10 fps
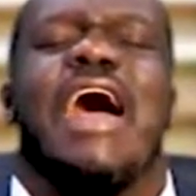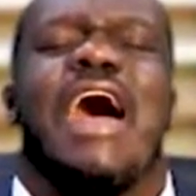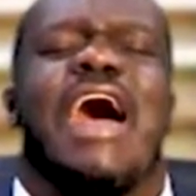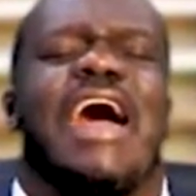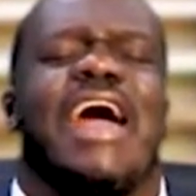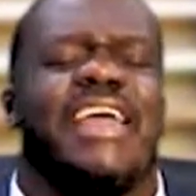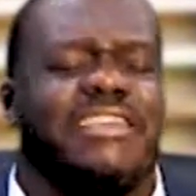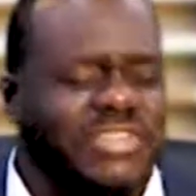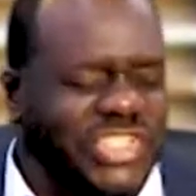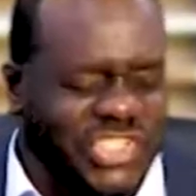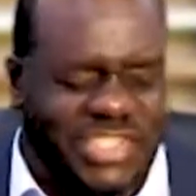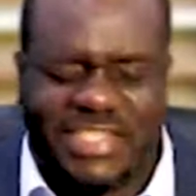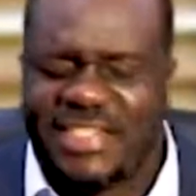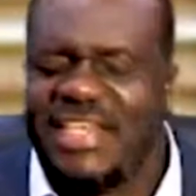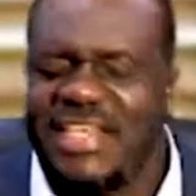I
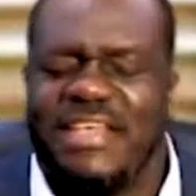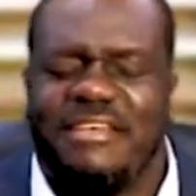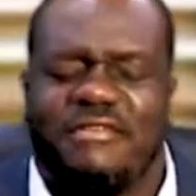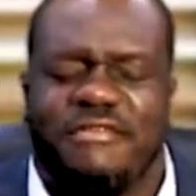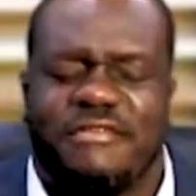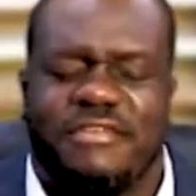receive